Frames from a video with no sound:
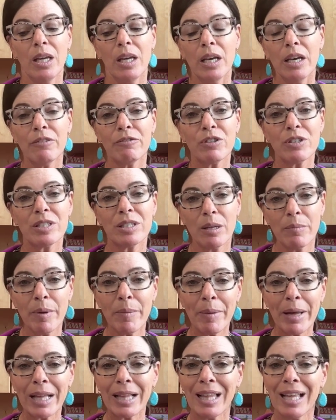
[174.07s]
And for some
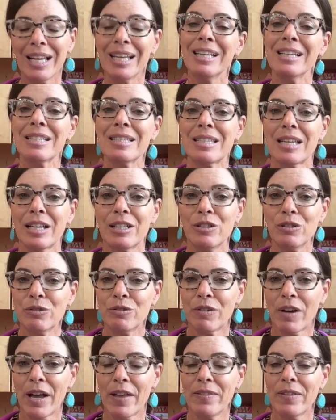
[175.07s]
of my clients, I do
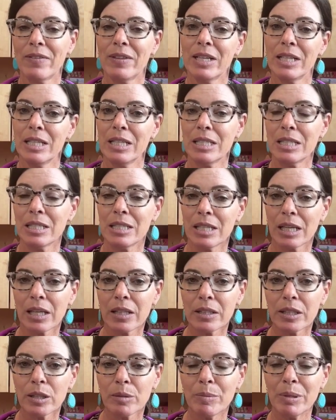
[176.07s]
find that they need to dig a
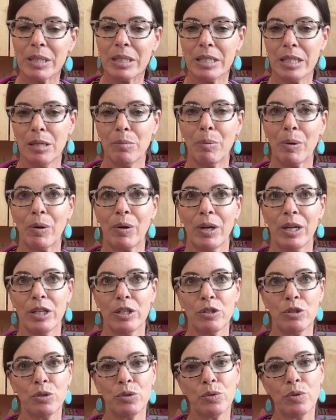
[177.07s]
little bit deeper
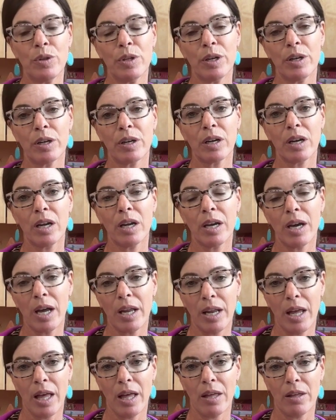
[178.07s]
into their
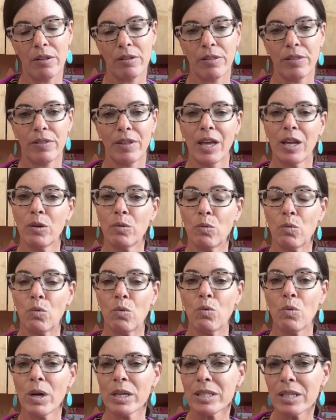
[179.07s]
gut health and
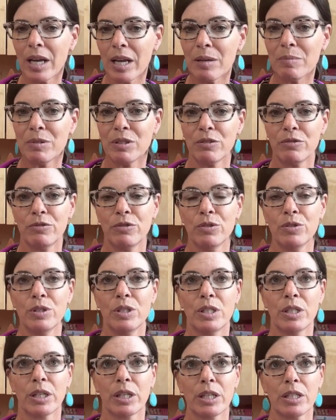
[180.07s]
what types of
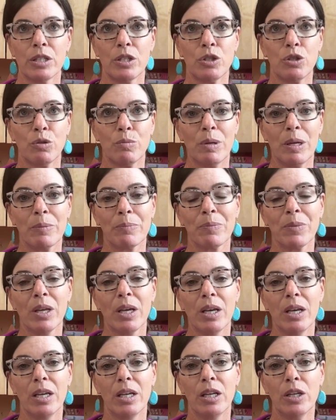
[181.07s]
foods they're consuming.
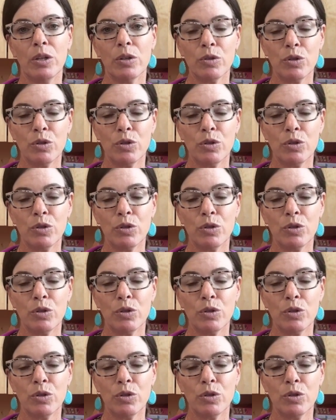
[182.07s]
You know,